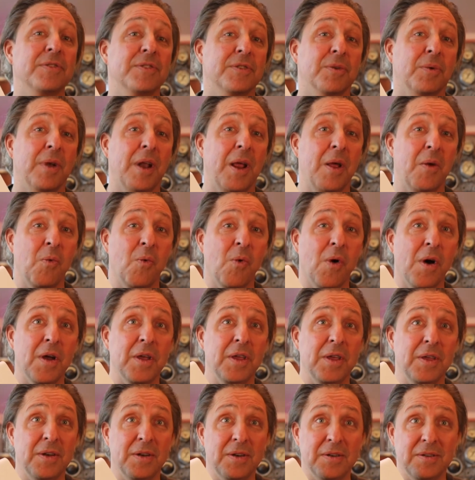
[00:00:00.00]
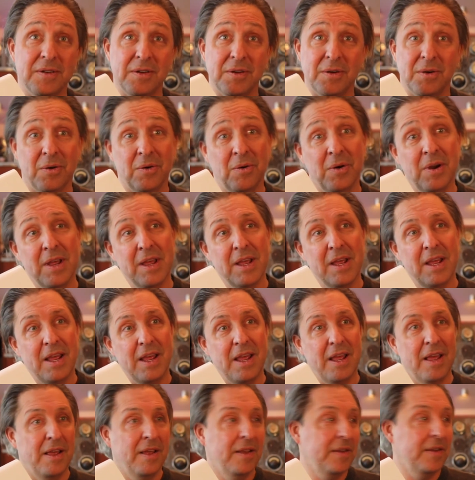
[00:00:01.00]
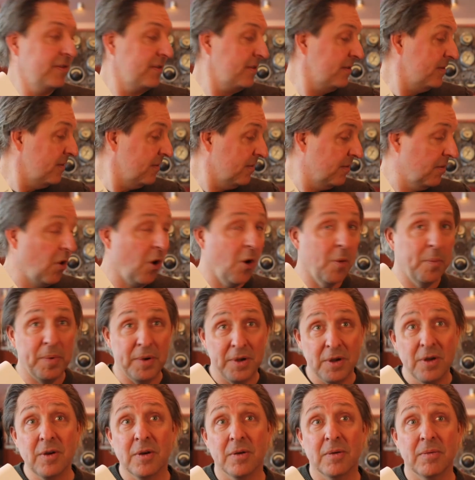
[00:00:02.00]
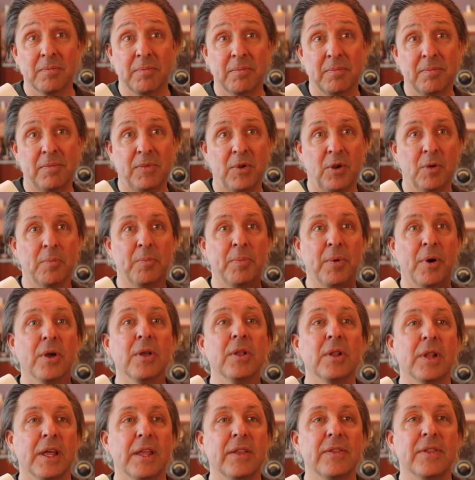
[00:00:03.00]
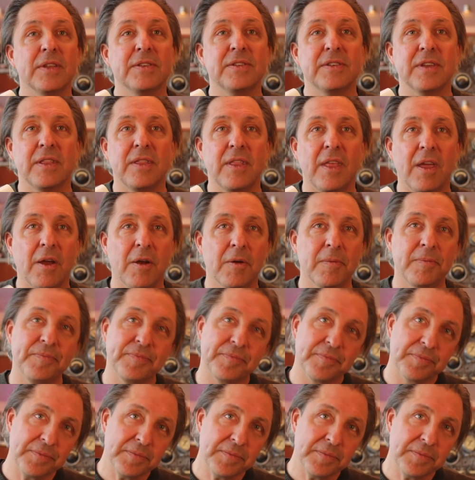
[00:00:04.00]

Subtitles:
So what I want you to do is open your booklet that's in there,